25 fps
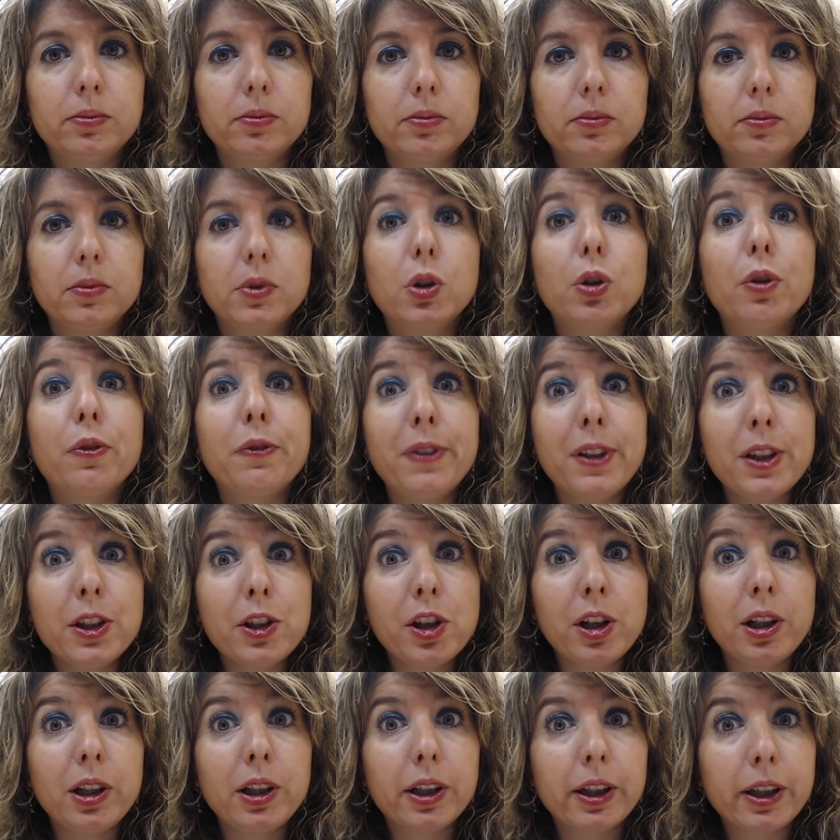The
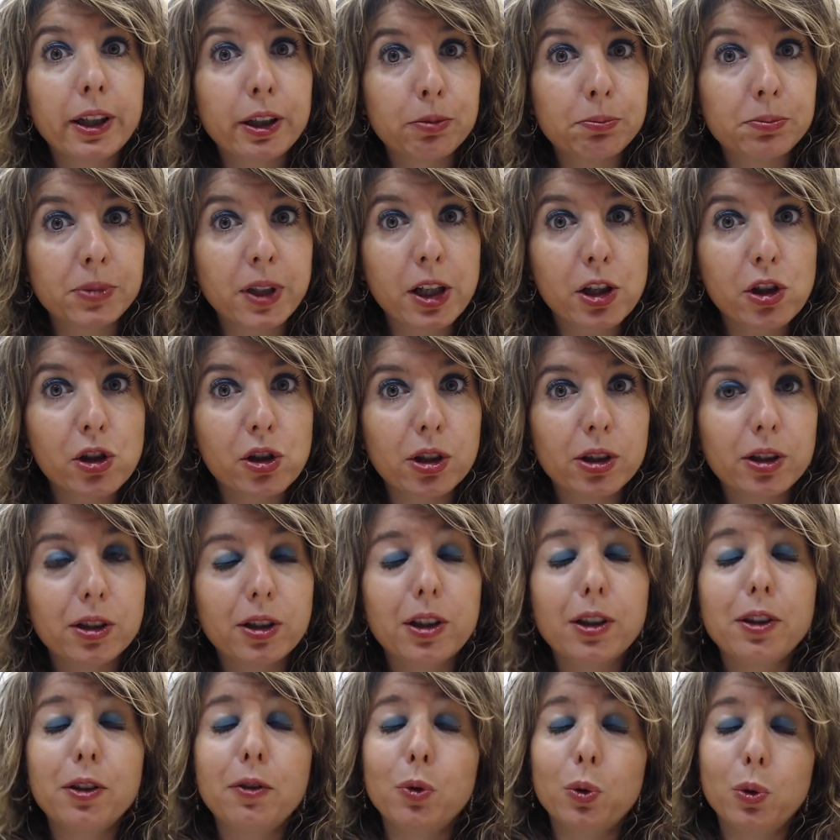facial expression
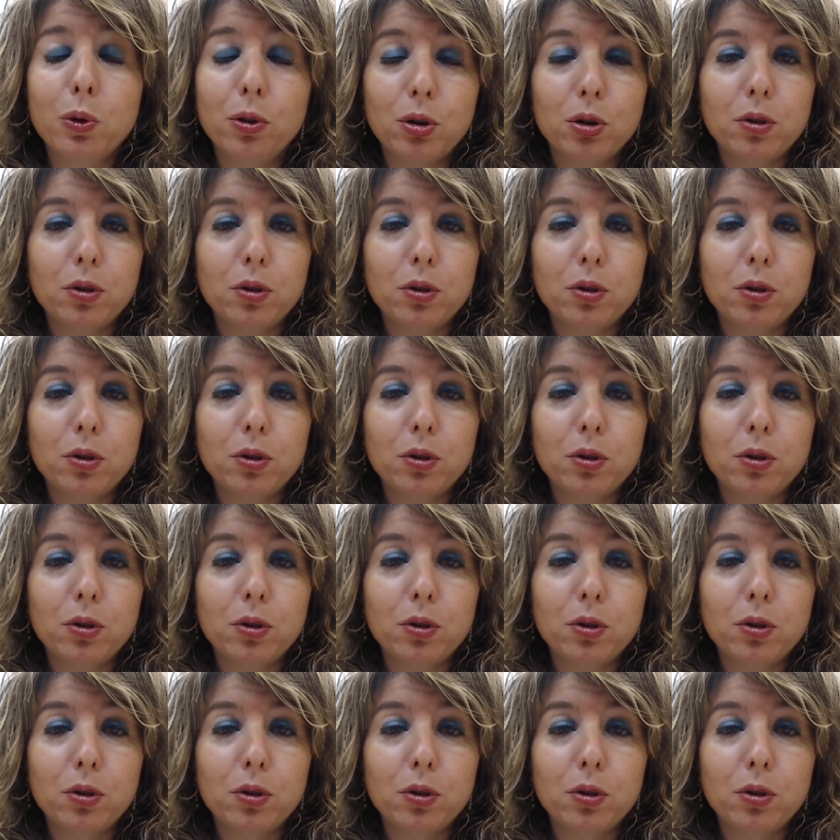is also